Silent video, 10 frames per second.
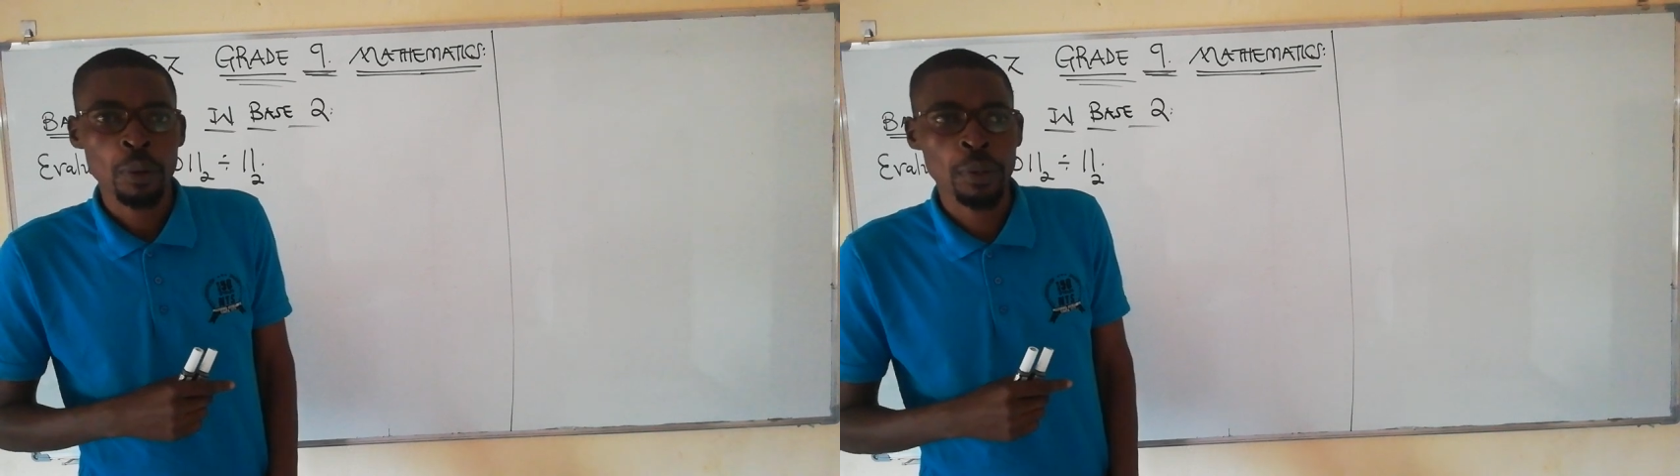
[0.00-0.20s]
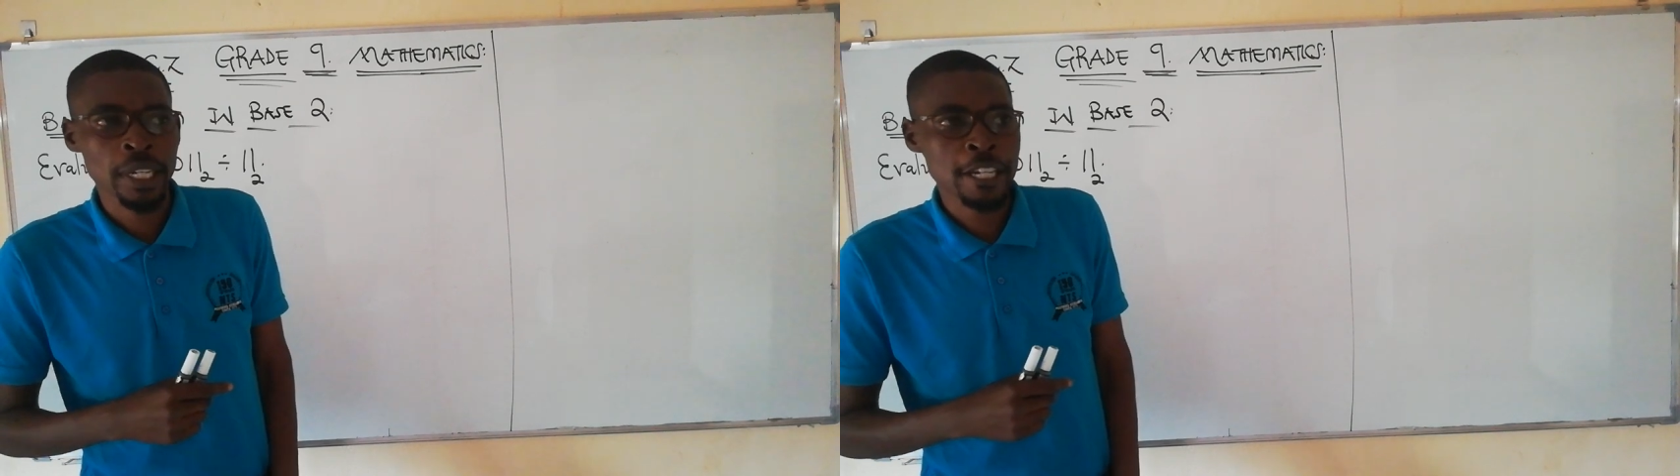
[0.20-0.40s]

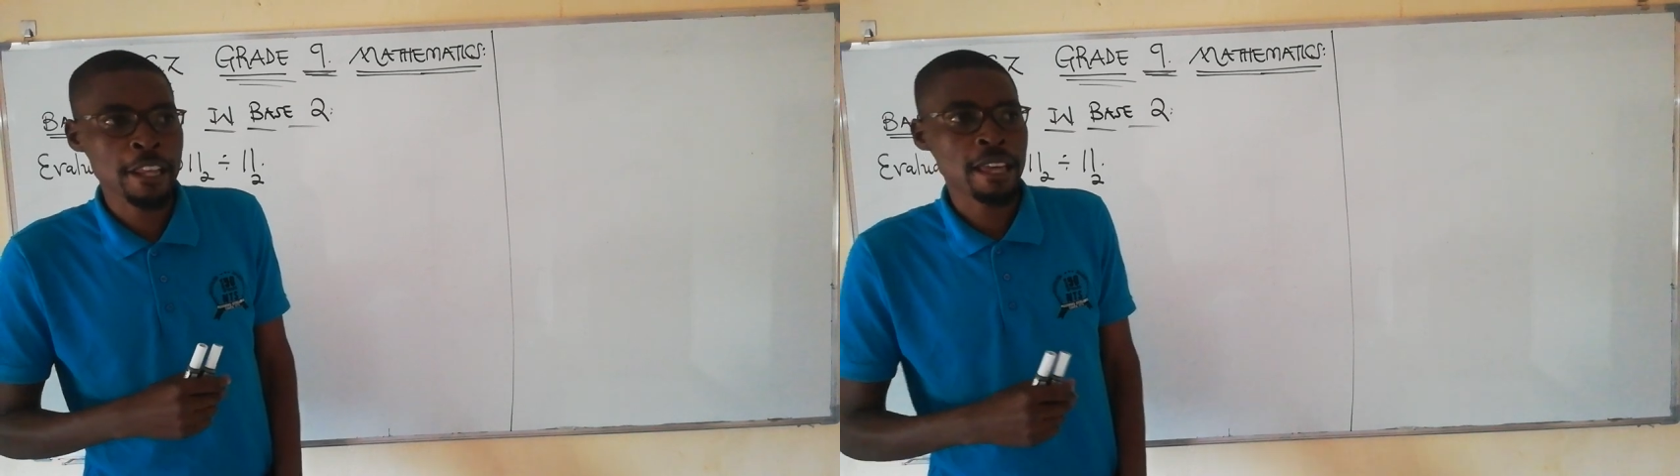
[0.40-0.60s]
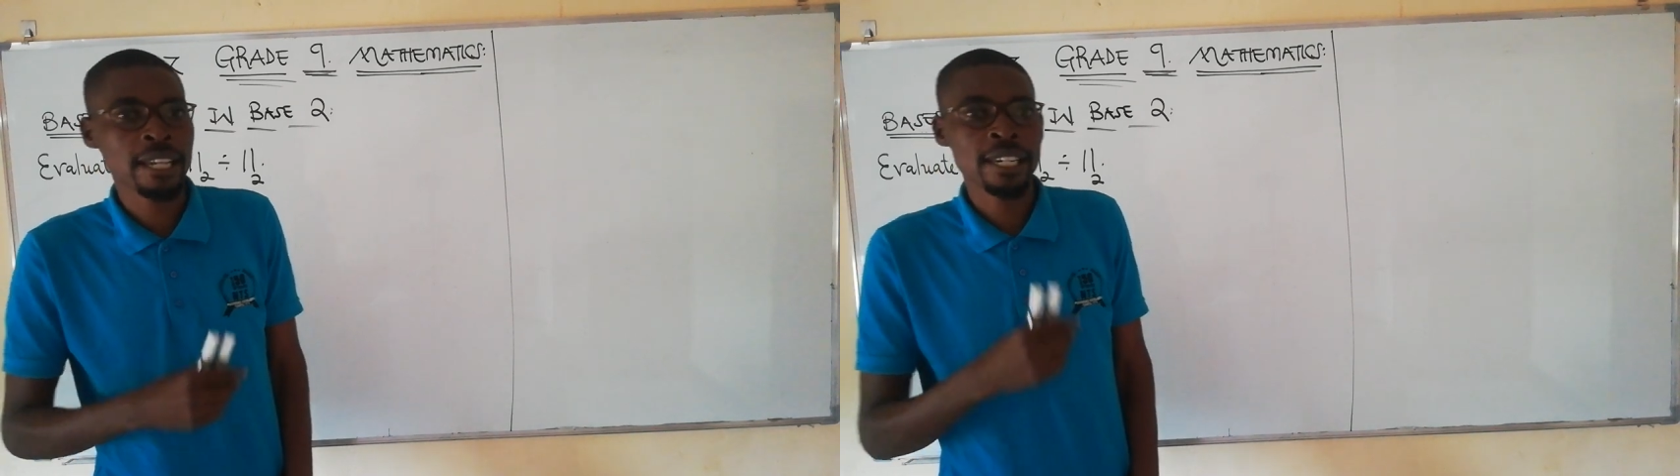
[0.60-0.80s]

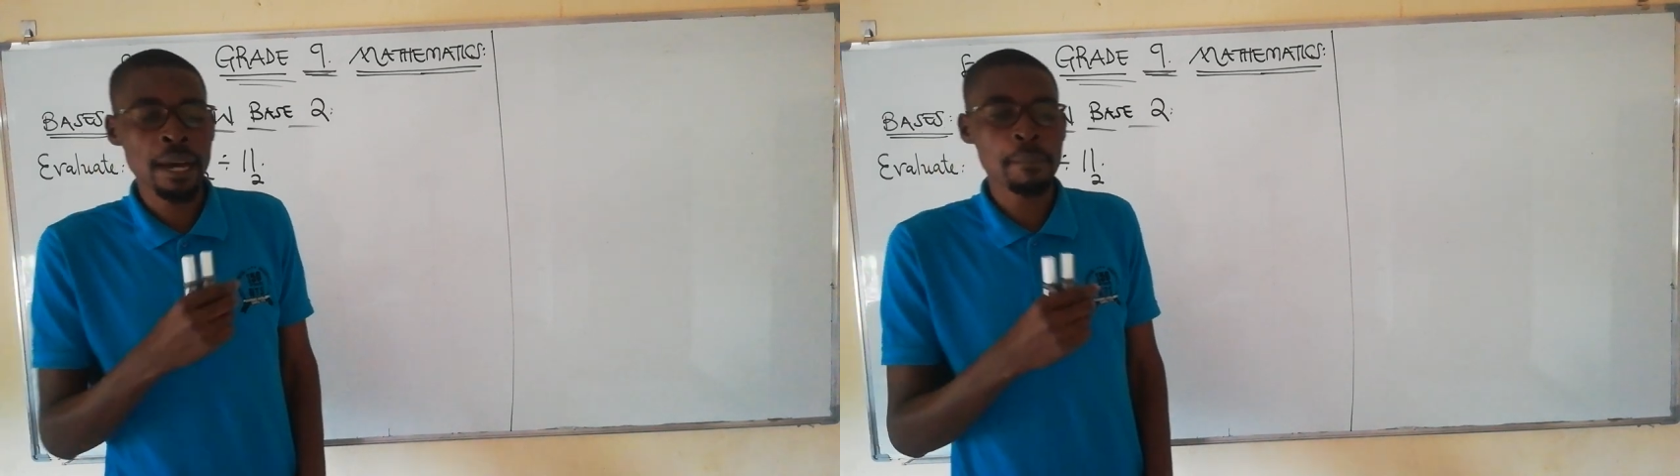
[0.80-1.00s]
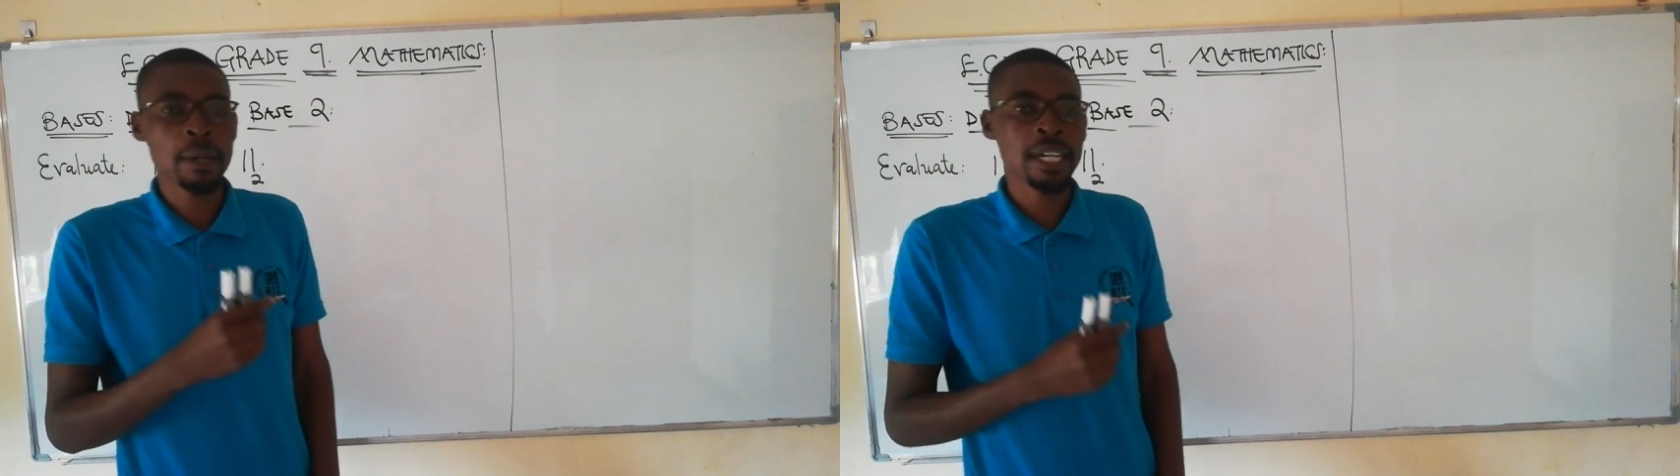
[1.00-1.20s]
when a
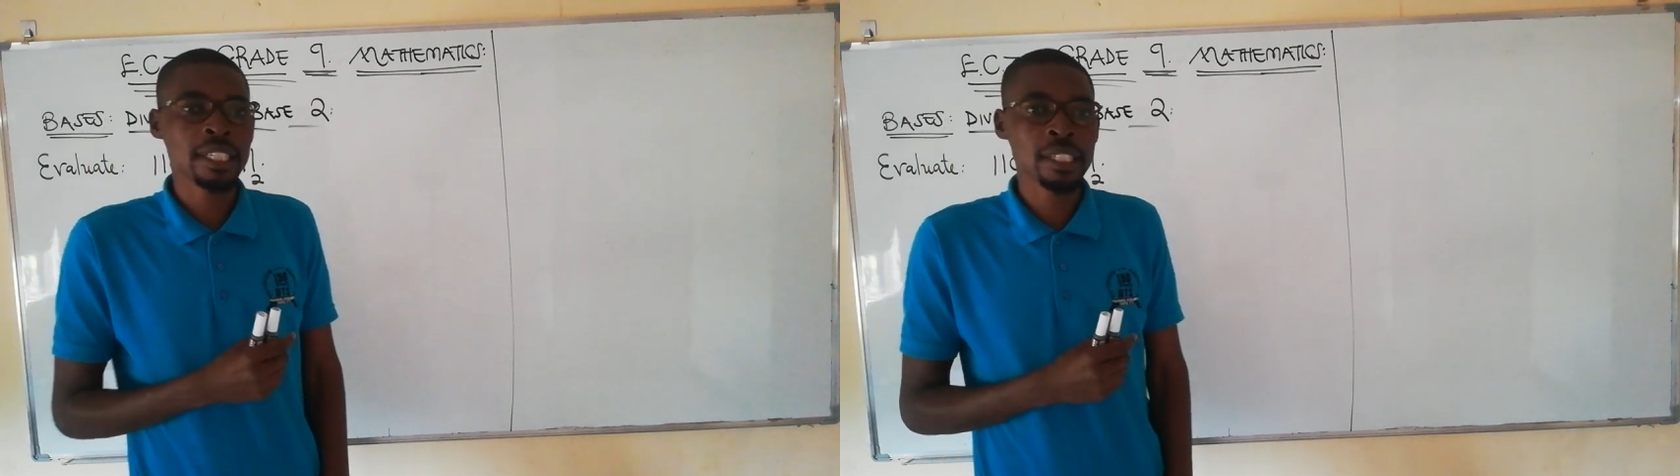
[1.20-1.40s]
number